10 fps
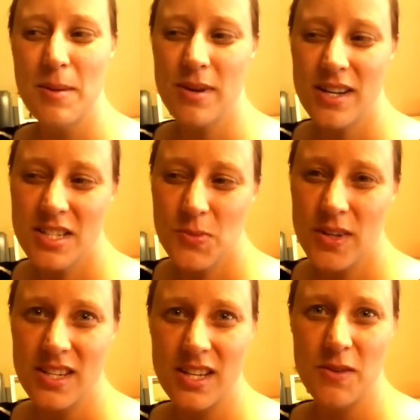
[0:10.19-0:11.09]
But I just
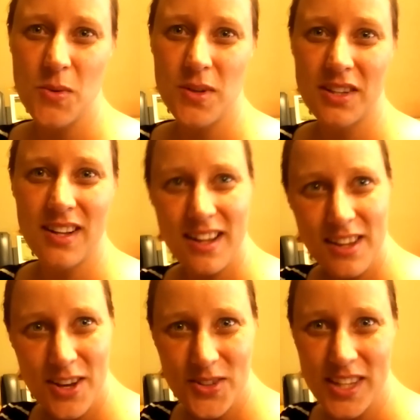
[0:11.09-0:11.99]
wanted to give you a little
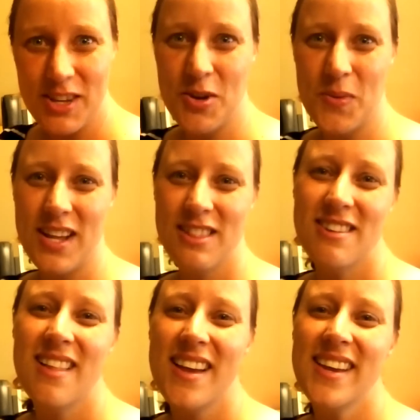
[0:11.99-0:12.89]
hello, let you know what I
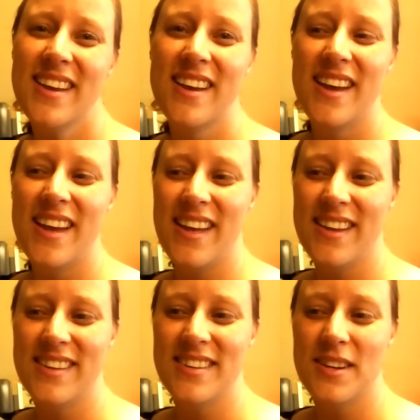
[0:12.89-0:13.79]
look like,
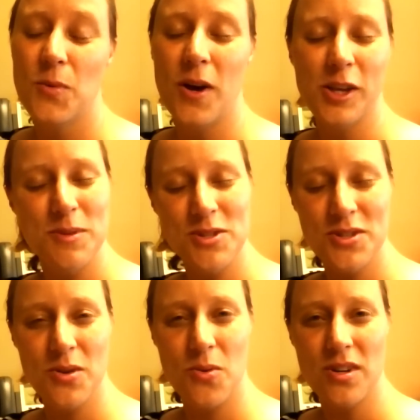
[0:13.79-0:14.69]
and uh, welcome you
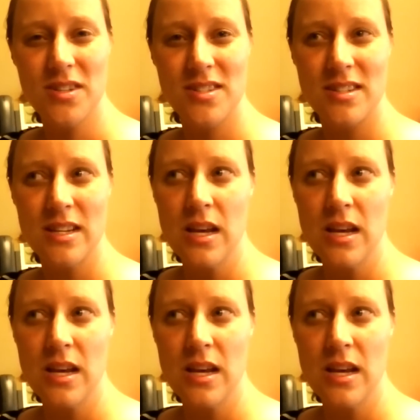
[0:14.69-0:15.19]
to the course.